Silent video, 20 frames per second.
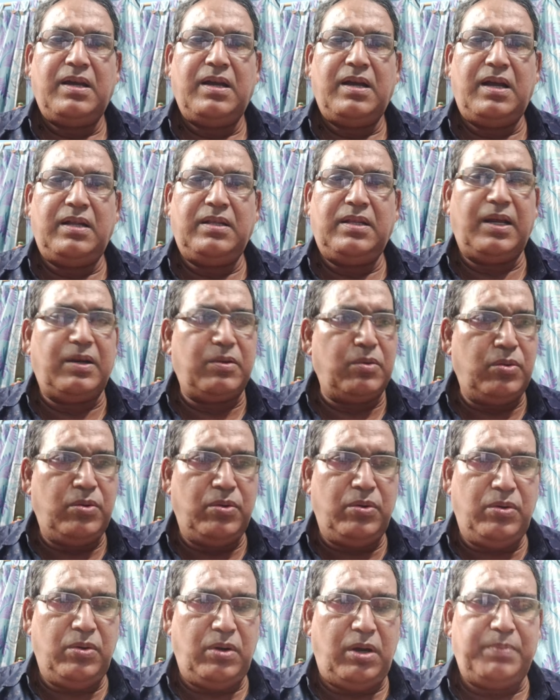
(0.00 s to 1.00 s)
The
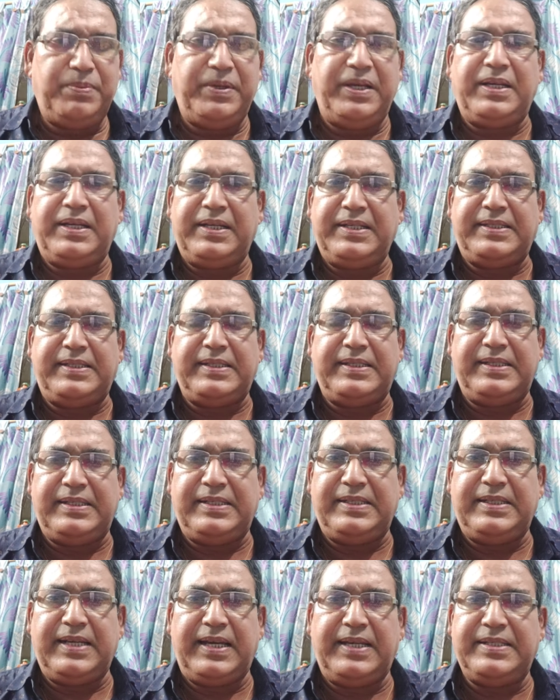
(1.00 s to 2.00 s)
role of English in
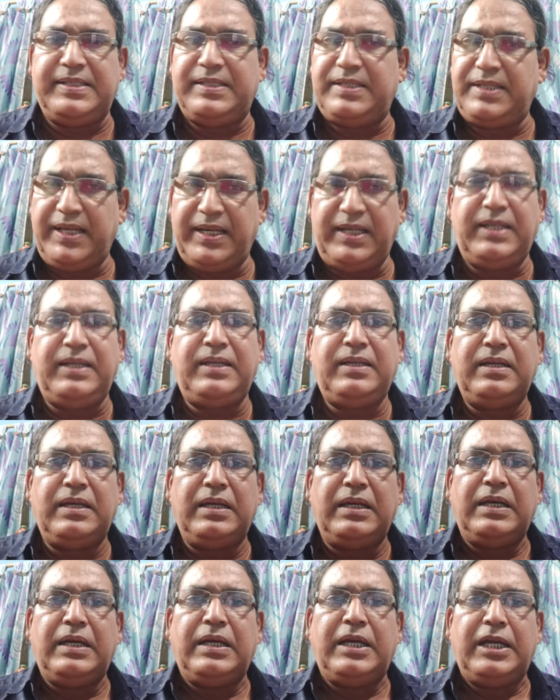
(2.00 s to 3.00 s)
India is really
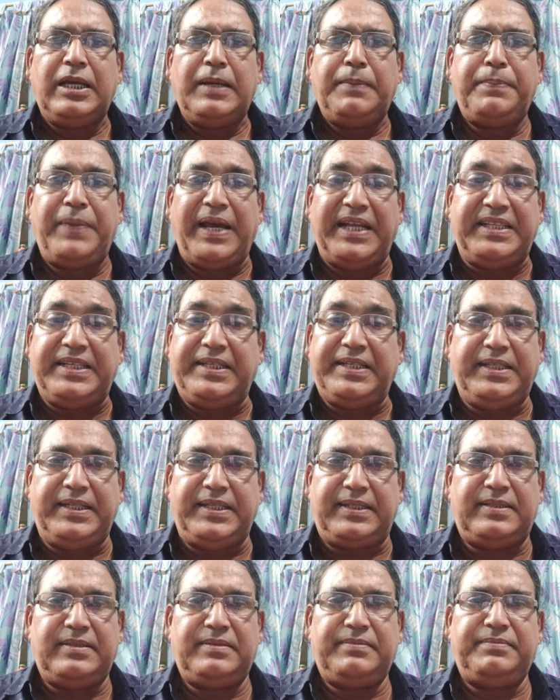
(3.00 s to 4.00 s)

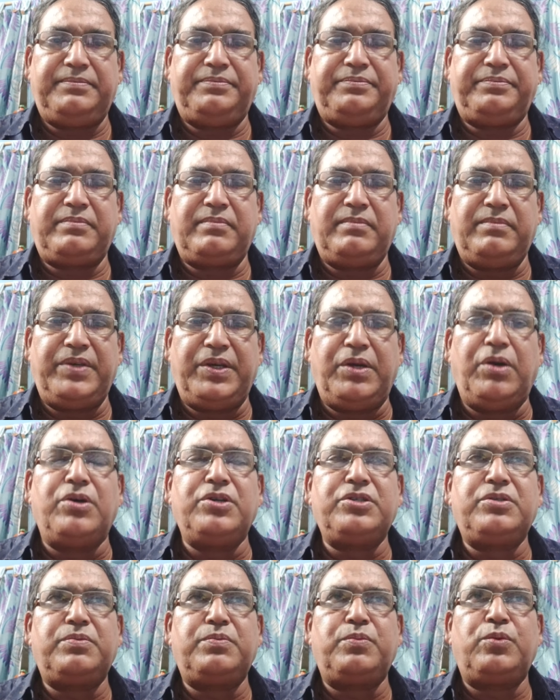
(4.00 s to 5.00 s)
pathetic,
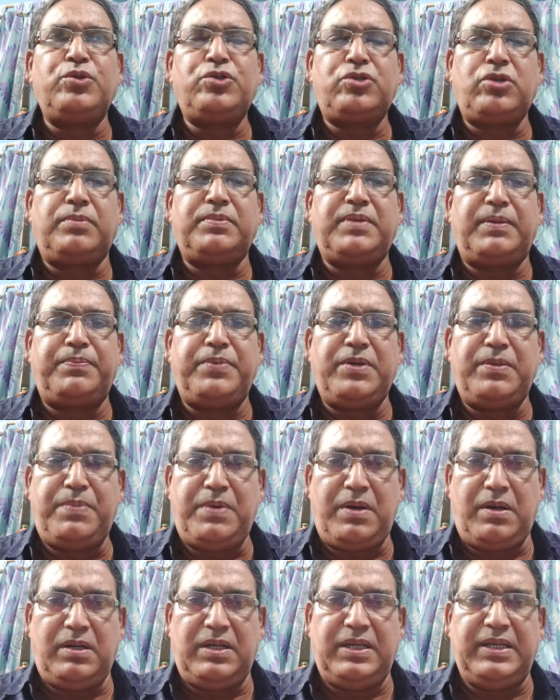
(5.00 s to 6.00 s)
because most of the
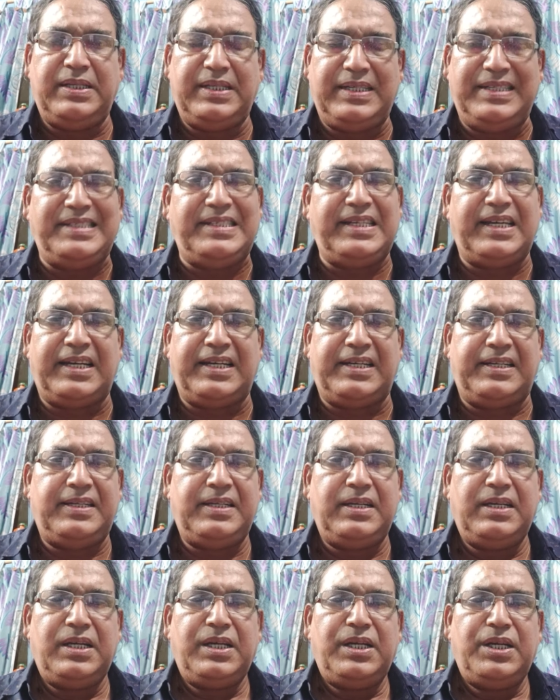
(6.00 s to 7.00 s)
people in India
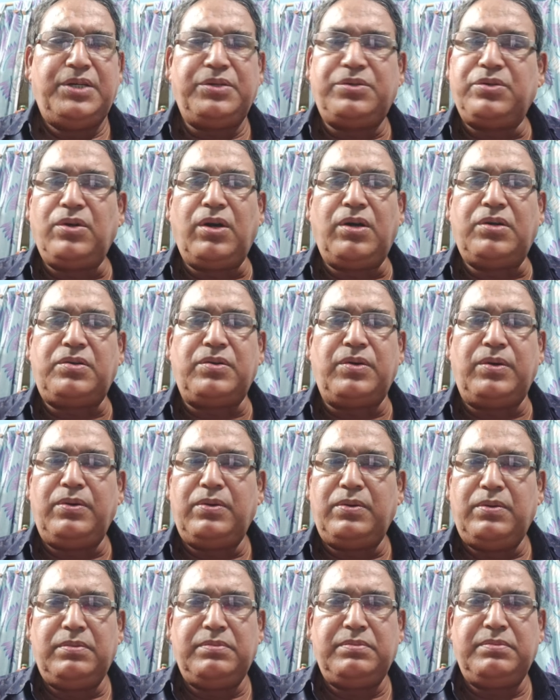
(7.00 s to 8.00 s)
do not
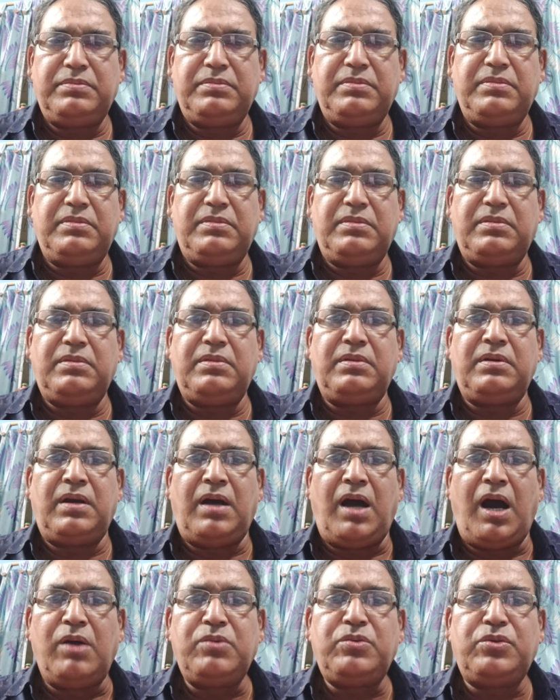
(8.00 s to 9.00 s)
know
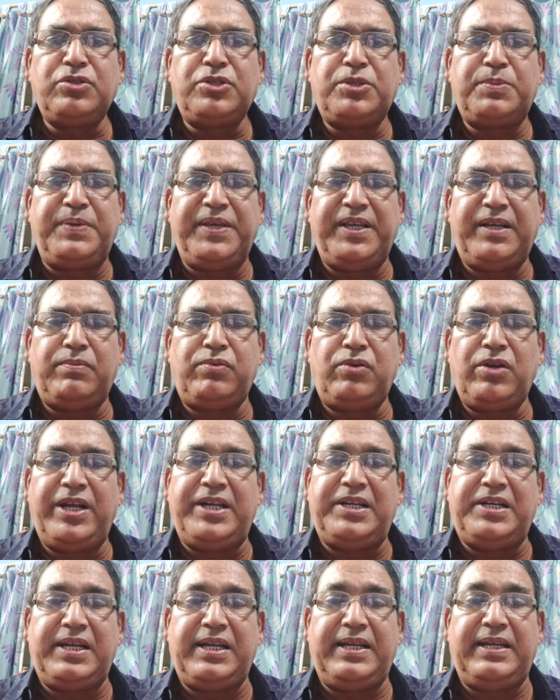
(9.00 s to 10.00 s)
how to speak
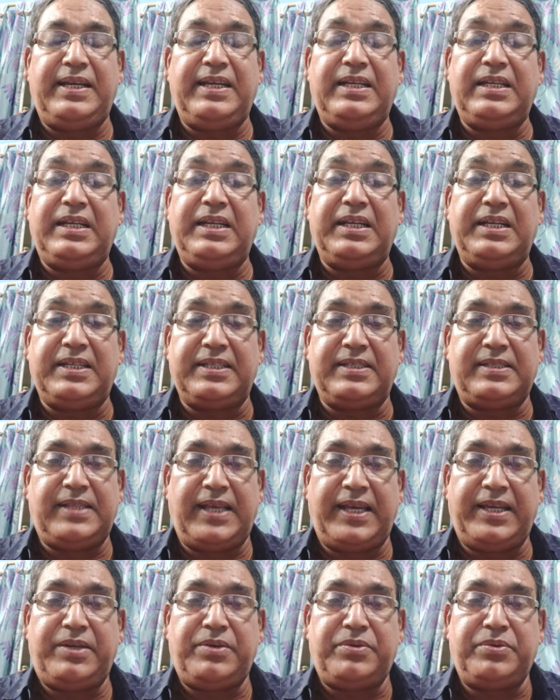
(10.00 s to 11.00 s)
fluently in English.
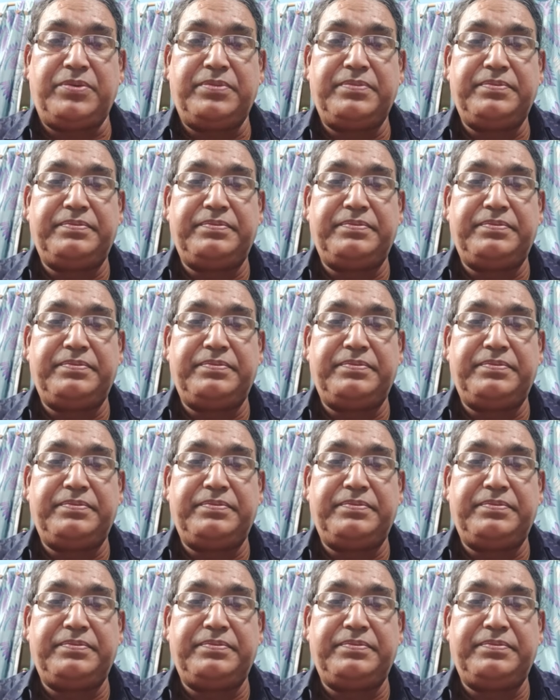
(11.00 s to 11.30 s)
Thank you.